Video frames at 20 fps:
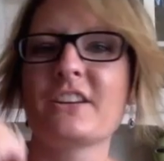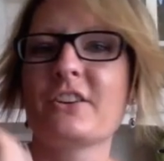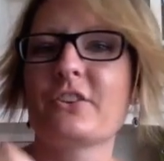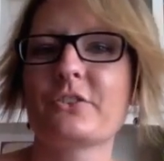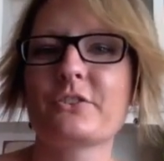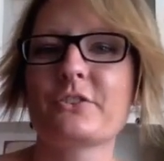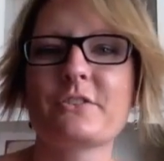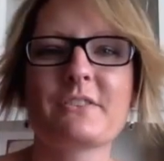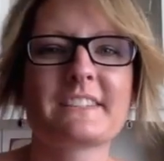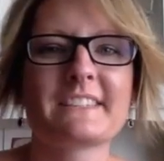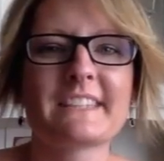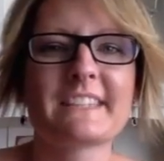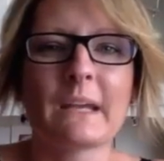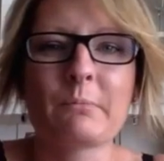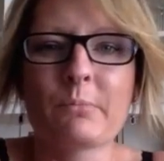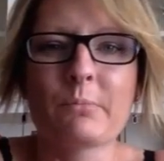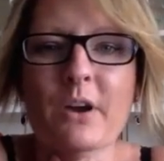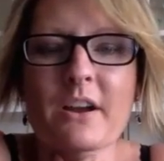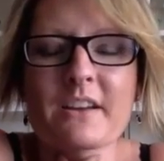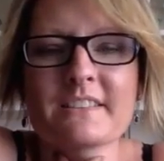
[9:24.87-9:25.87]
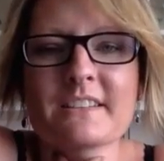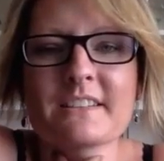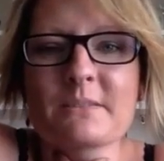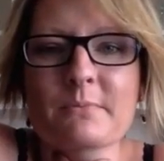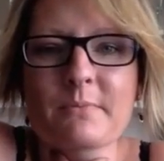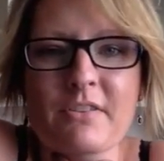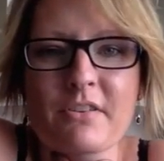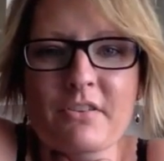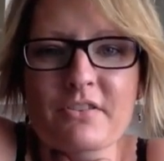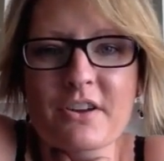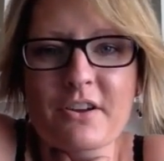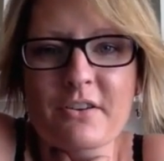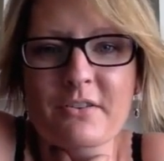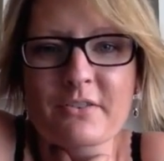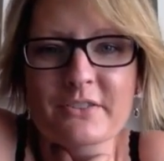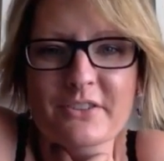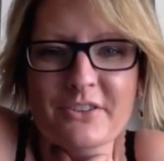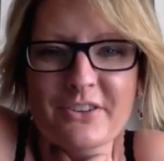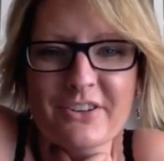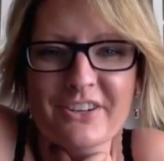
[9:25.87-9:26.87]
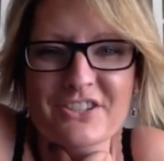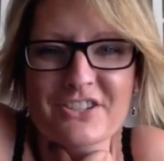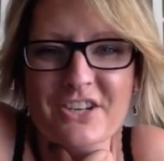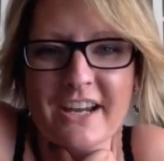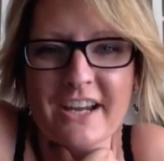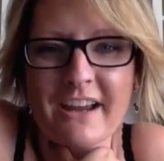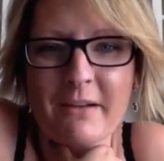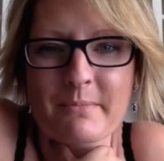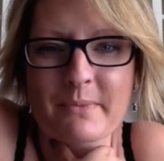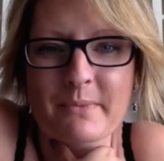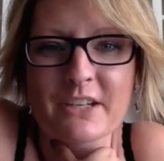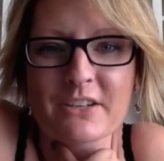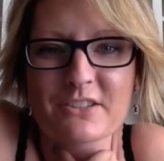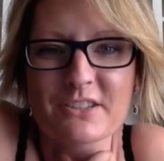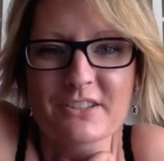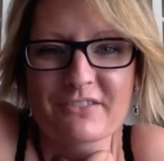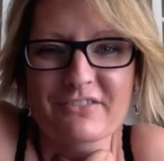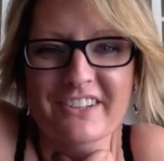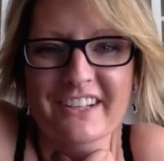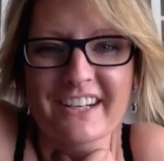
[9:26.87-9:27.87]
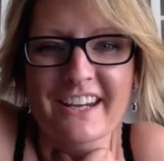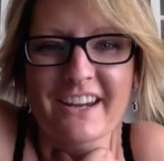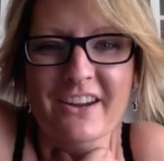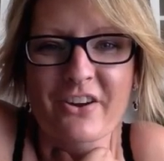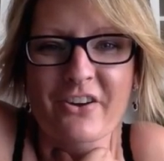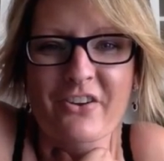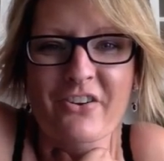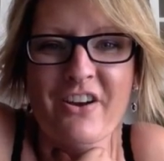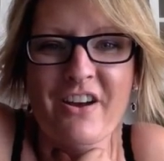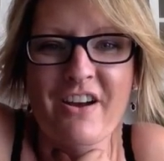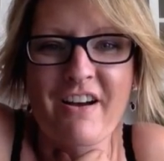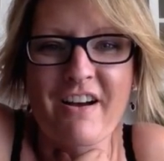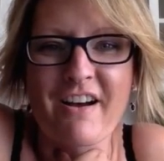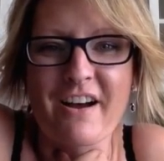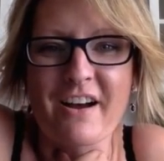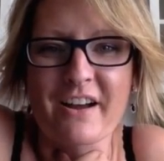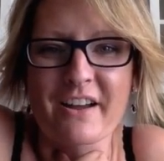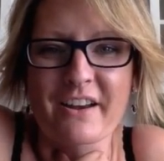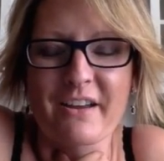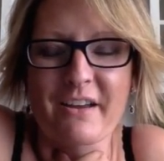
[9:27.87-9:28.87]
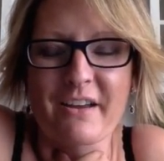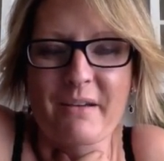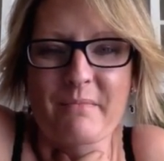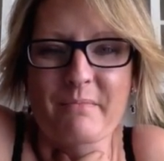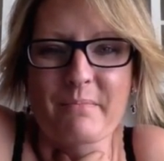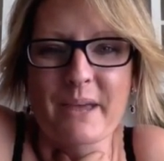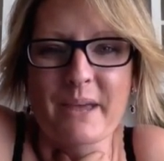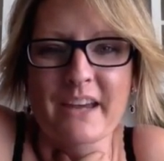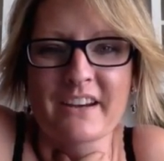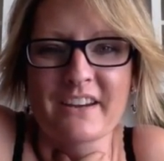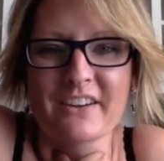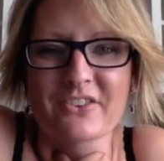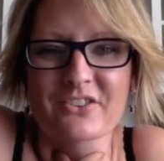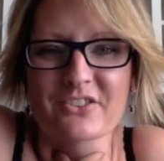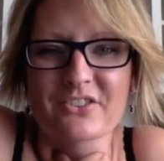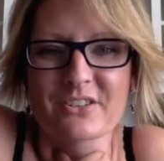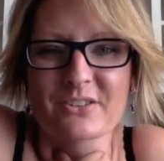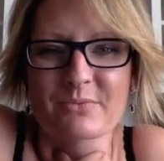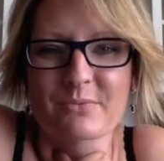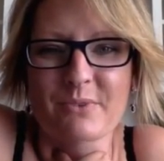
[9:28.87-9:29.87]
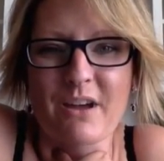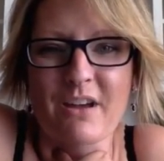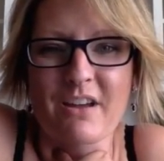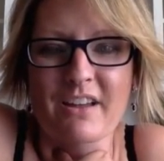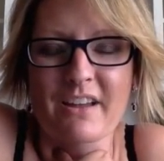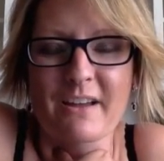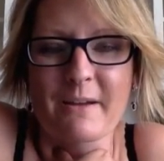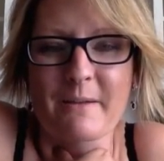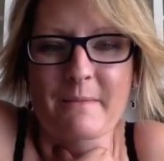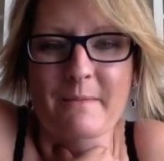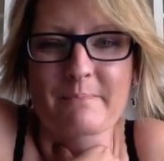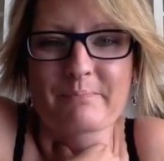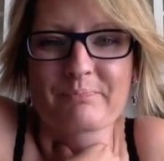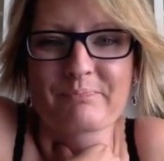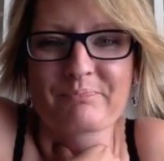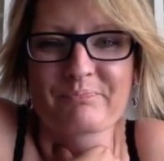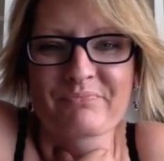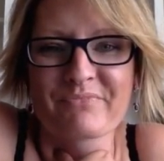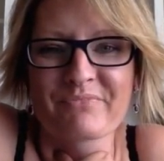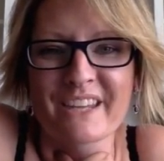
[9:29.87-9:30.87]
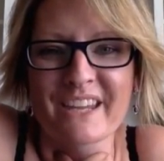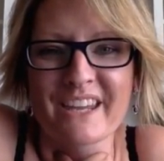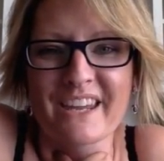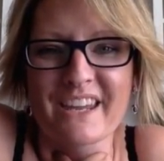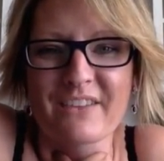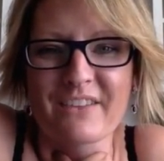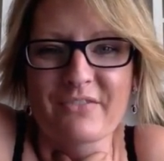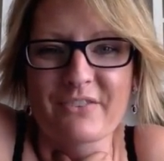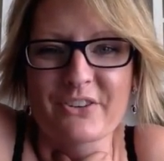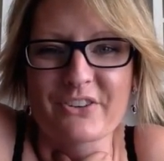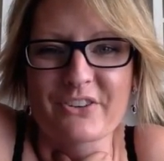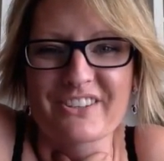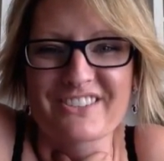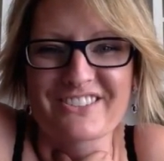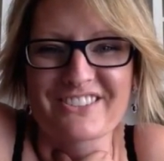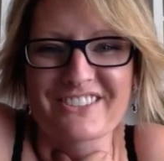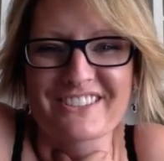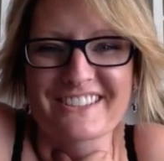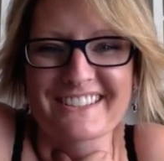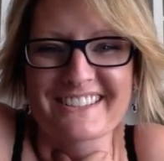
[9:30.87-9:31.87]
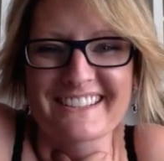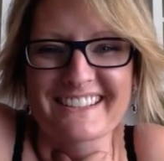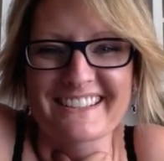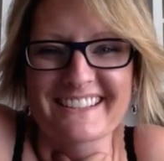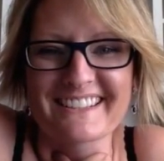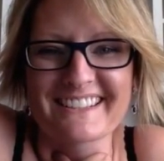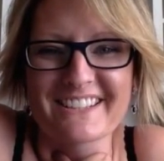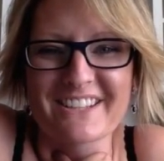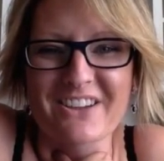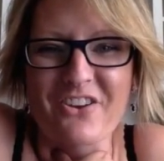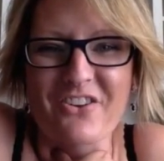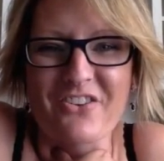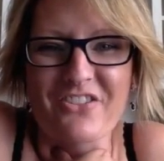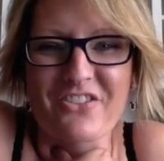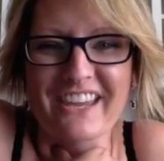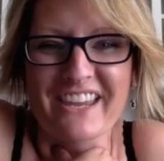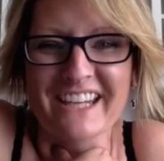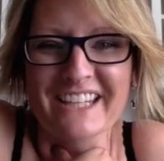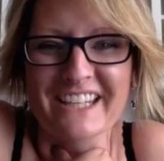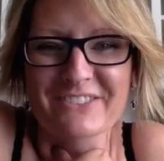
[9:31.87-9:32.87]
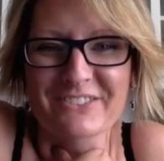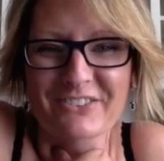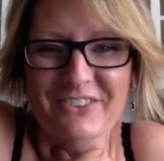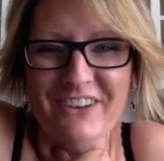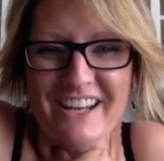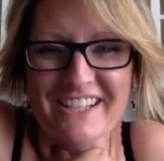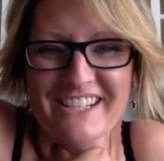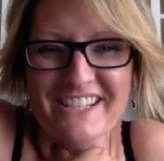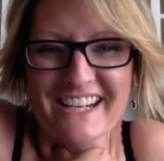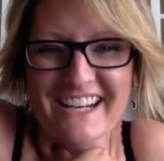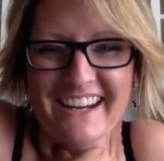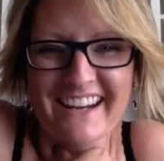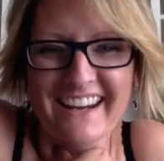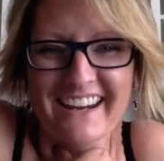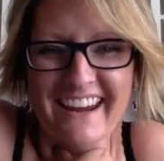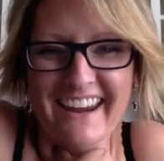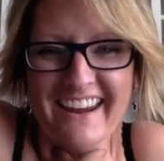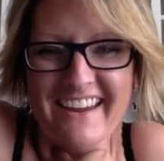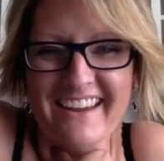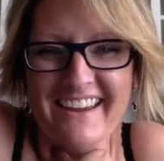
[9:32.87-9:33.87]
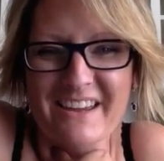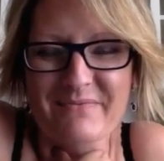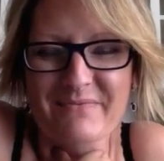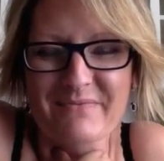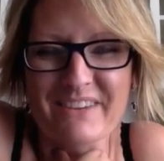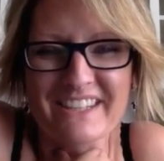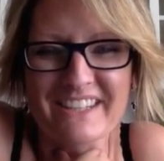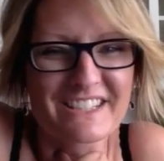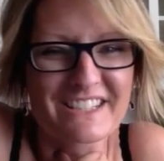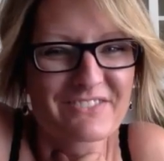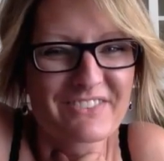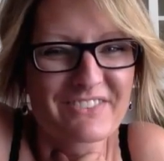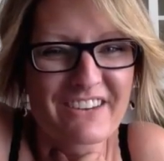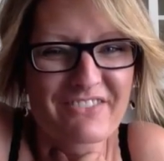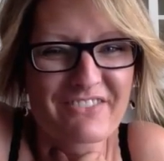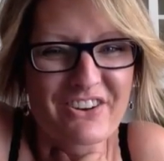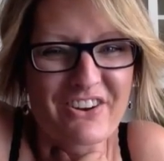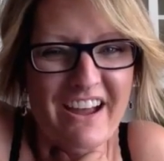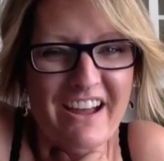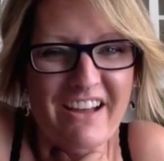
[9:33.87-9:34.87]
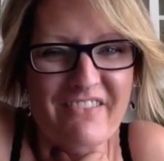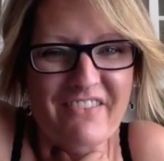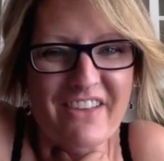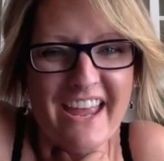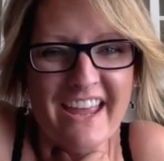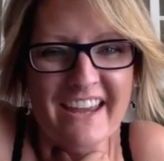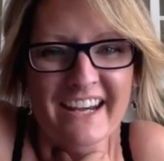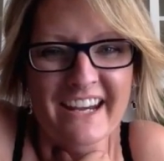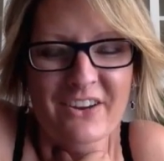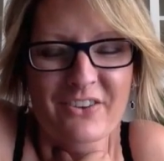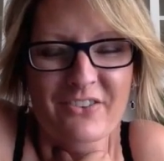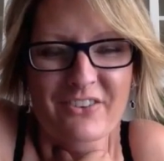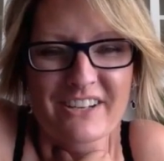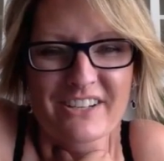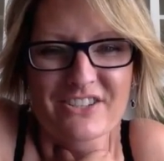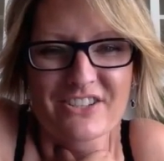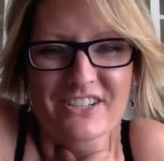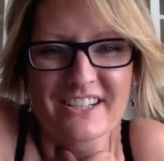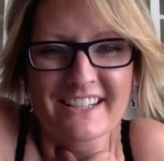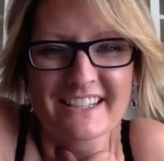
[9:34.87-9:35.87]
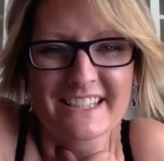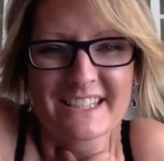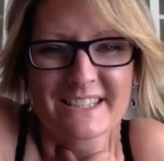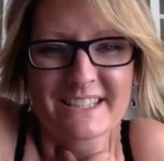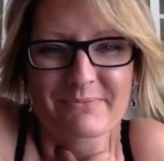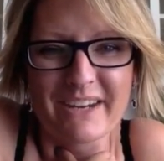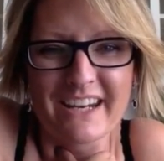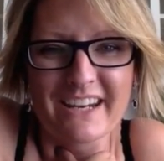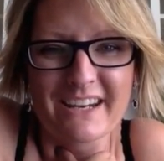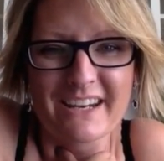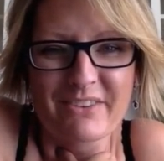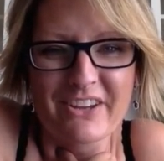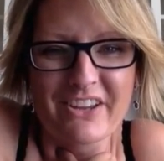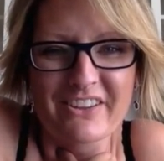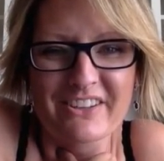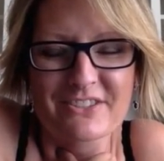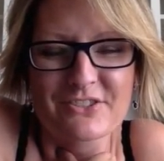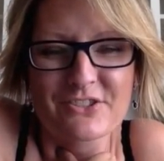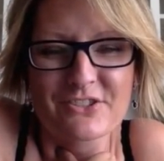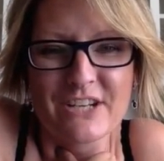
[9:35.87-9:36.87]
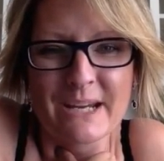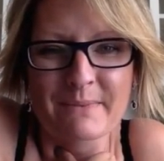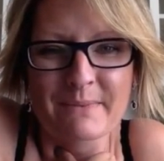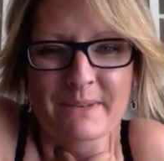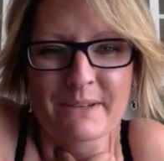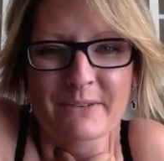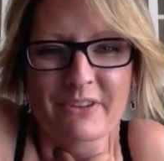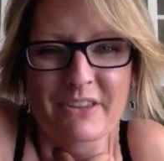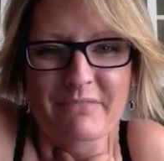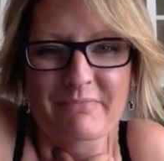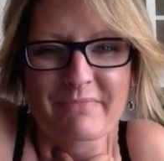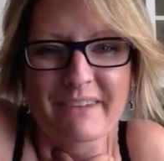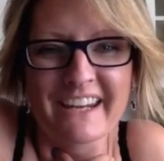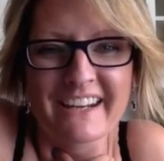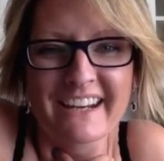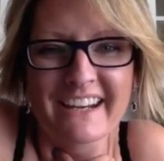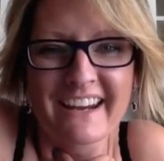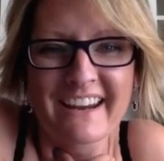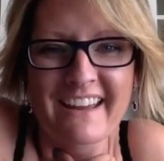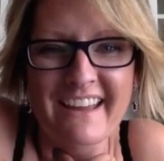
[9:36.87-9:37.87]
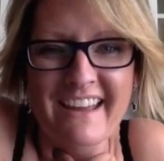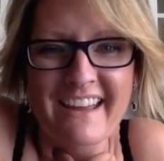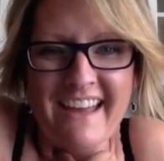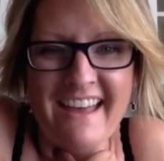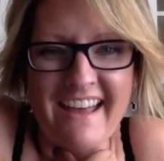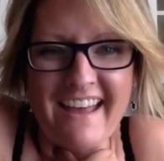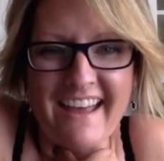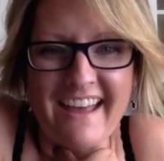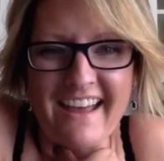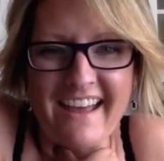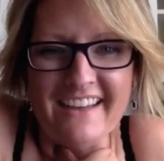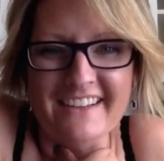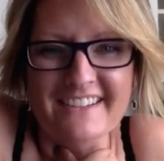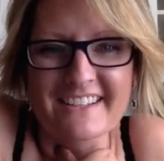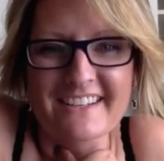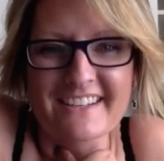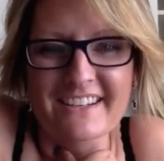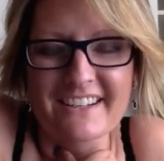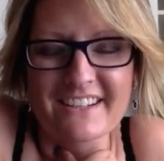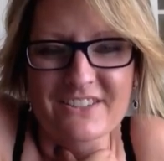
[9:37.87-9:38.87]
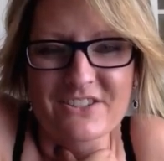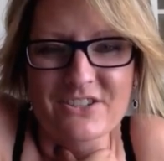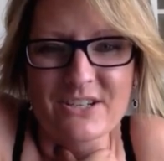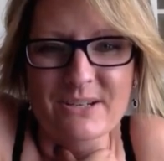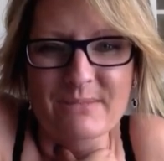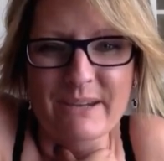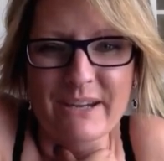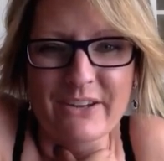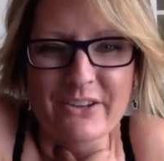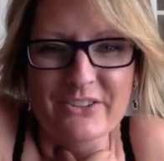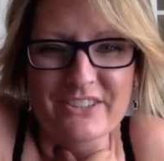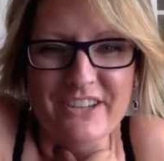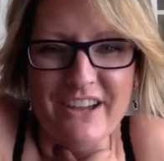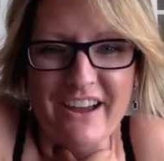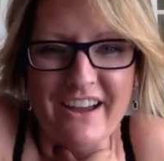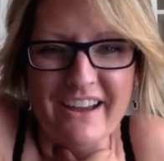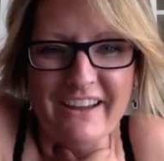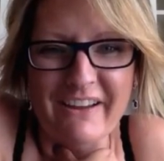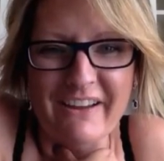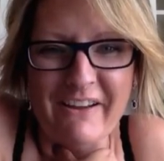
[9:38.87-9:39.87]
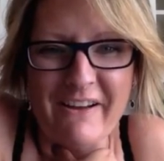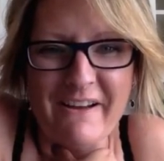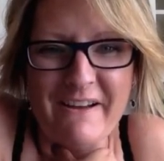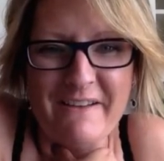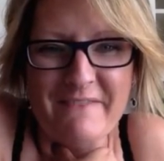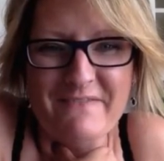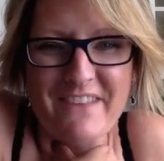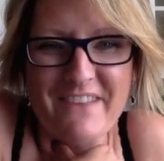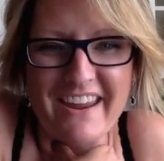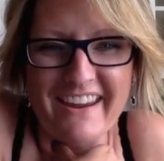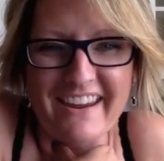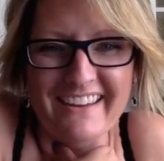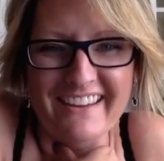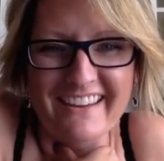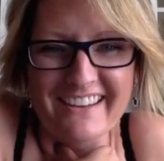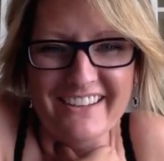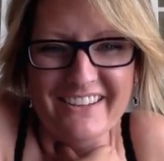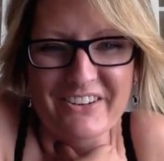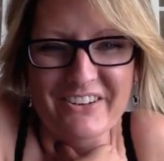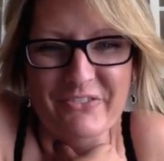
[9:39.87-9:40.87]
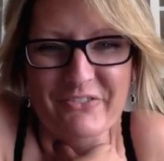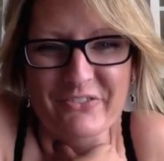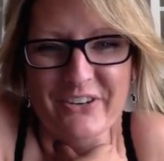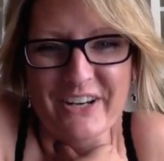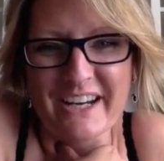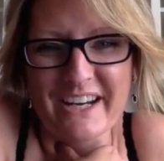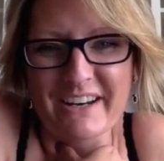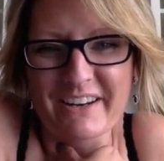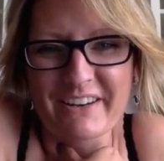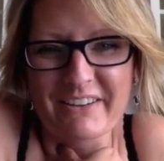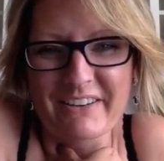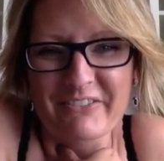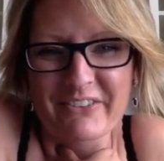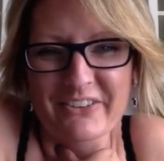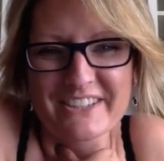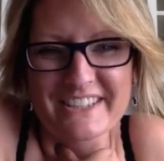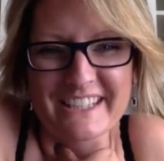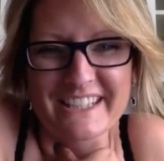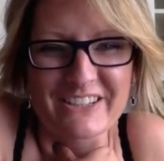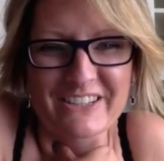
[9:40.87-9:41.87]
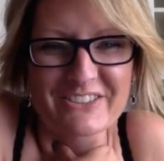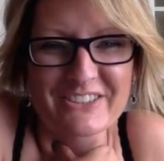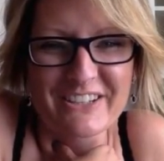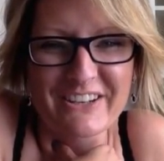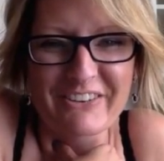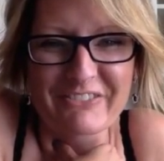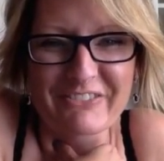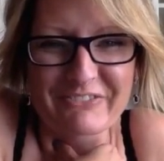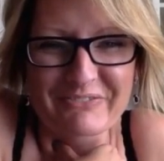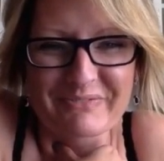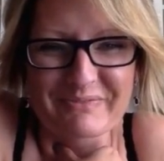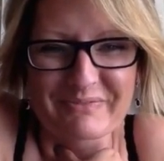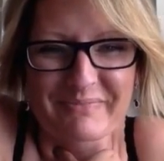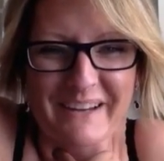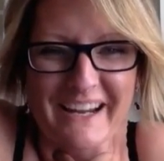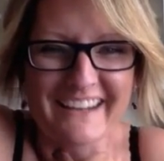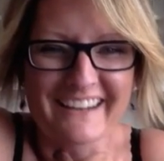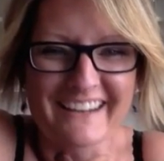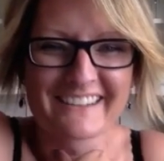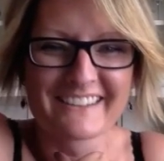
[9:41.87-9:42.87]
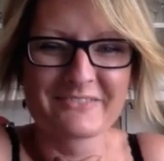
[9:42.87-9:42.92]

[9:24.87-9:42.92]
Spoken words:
You'll do the same process with your toes, or you can check out my YouTube video on pedicures as well if you're interested. So thanks for watching, and message me if you have any questions. My email is jamminwithmandy@gmail.com, and we will see you soon. Bye.